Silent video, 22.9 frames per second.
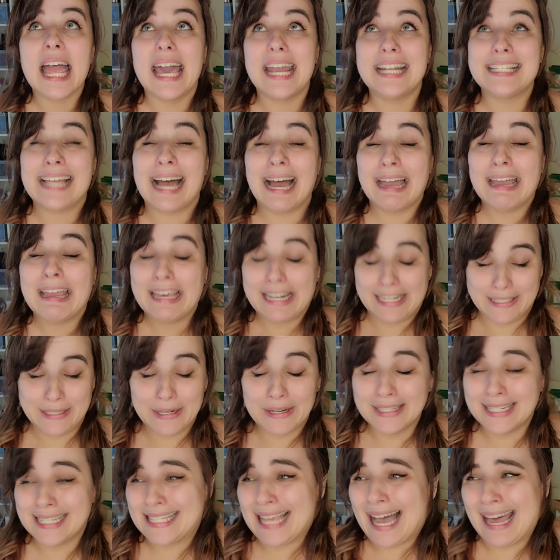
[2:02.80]
It's hot. It's
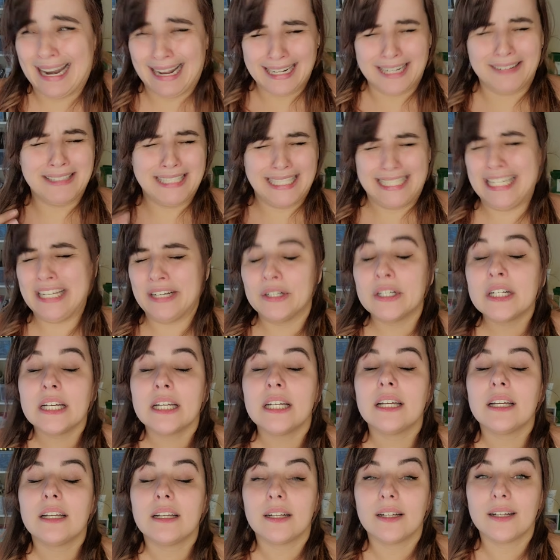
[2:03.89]
cold inside. I don't know what to do.
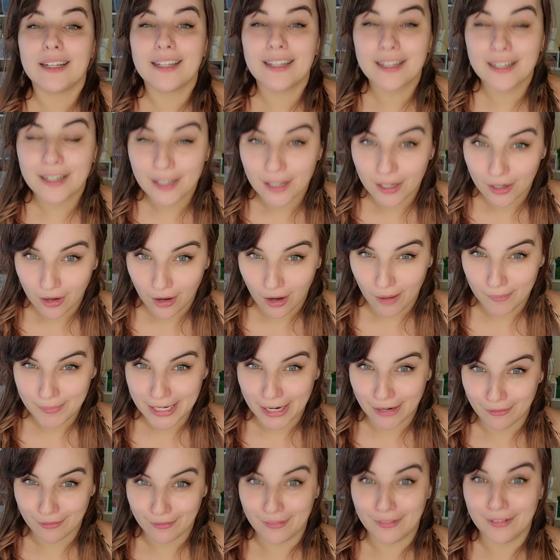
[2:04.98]
Calm
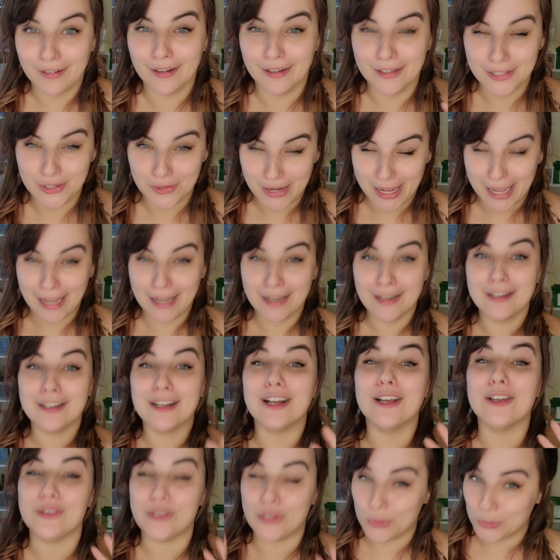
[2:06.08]
down. It's okay.
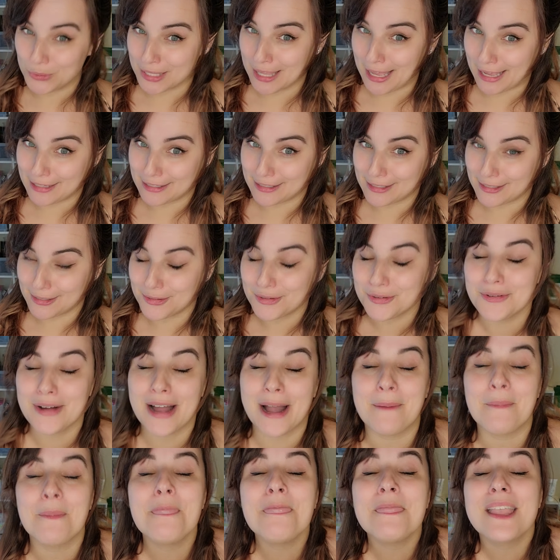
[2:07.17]
Use less.
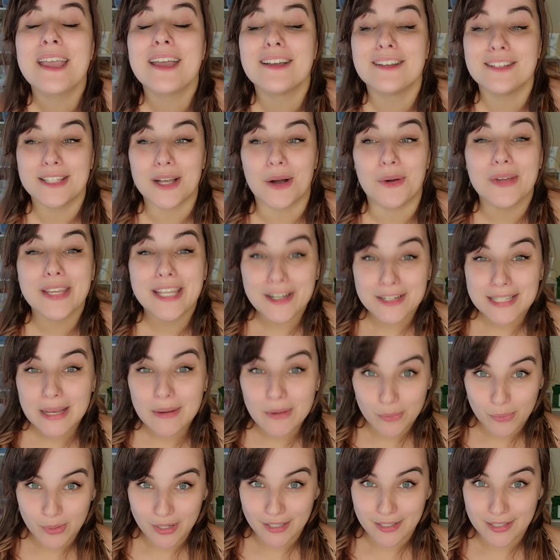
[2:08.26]
Okay, so here's how
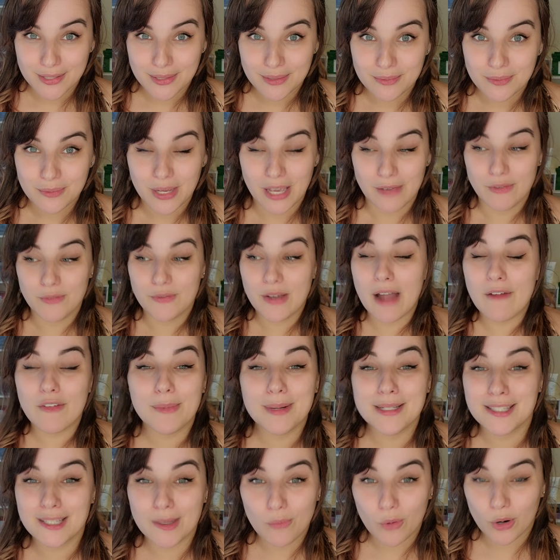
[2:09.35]
it works. Okay, if you've ever
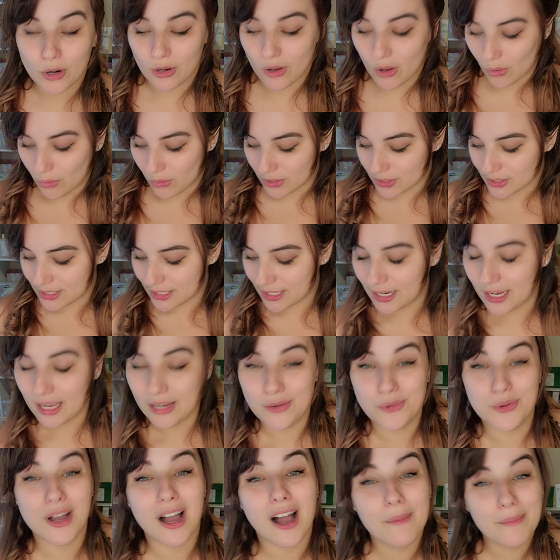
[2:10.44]
been somewhere cold and you
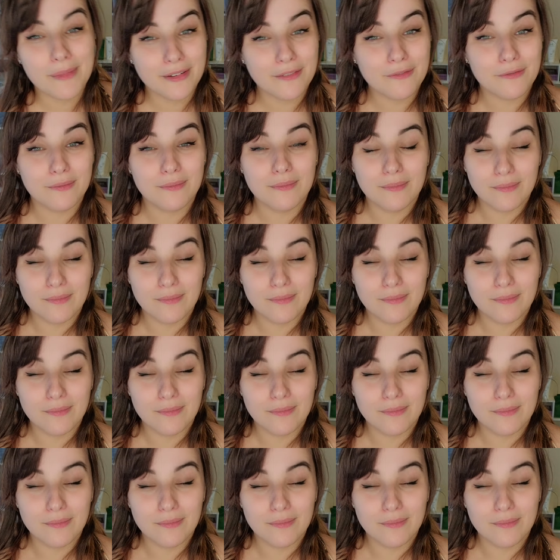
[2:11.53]
come in